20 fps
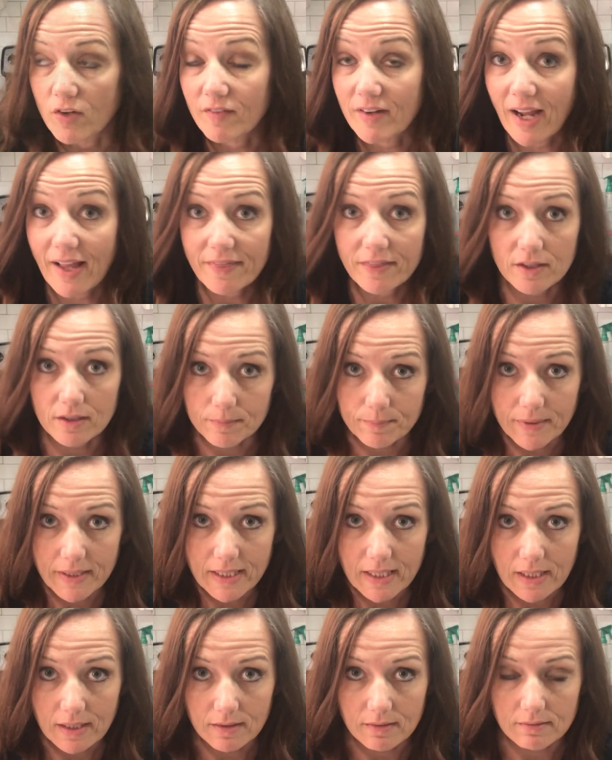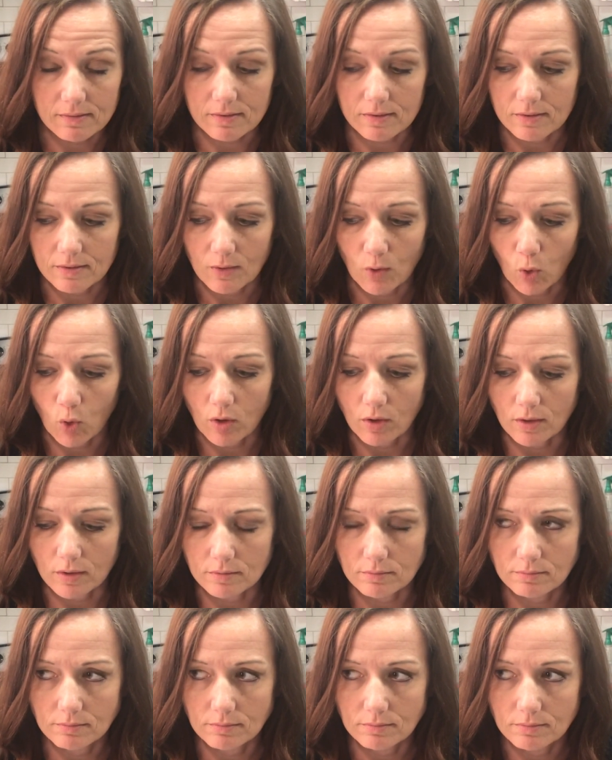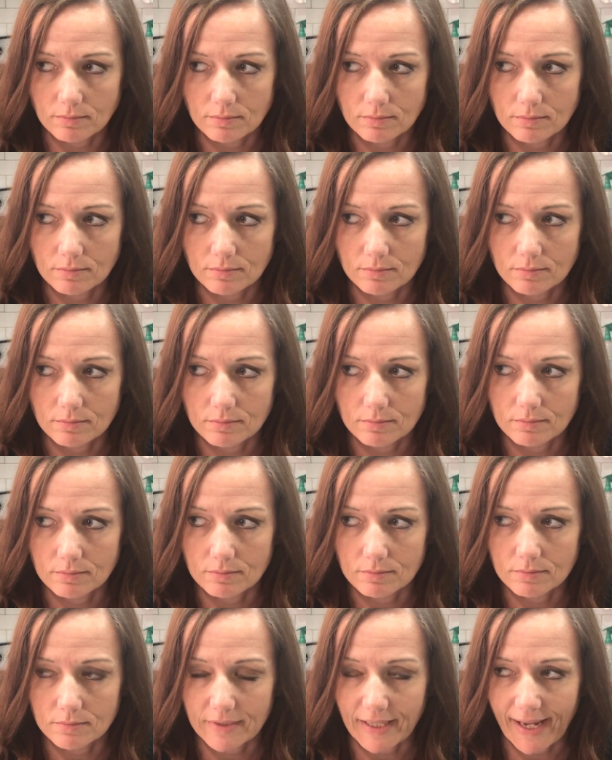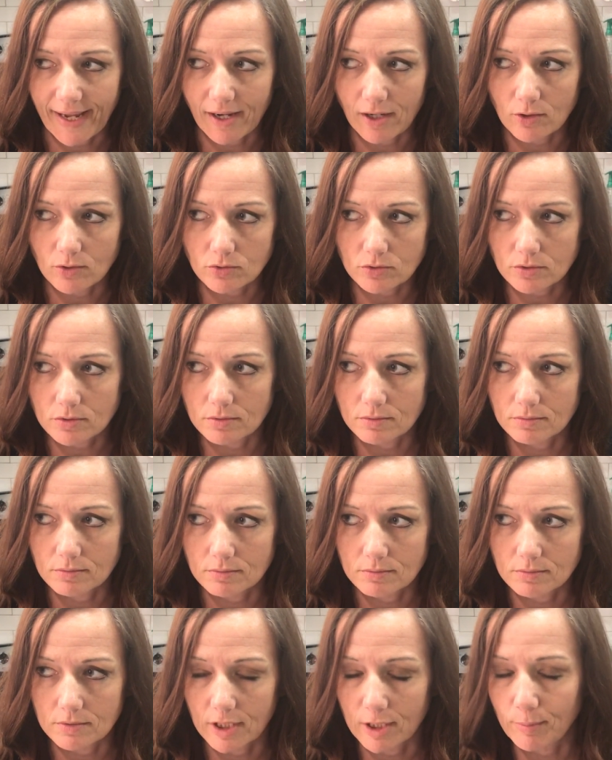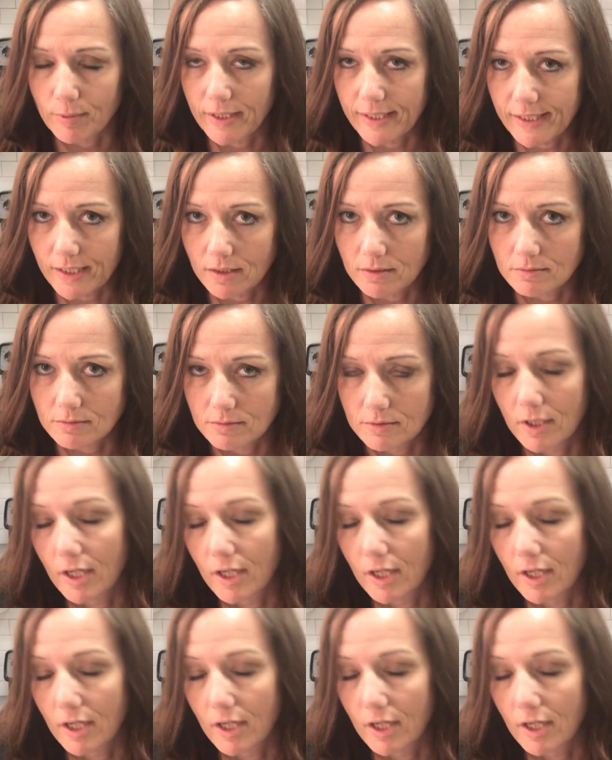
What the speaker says: I've got the piggies, or cows, in a blanket.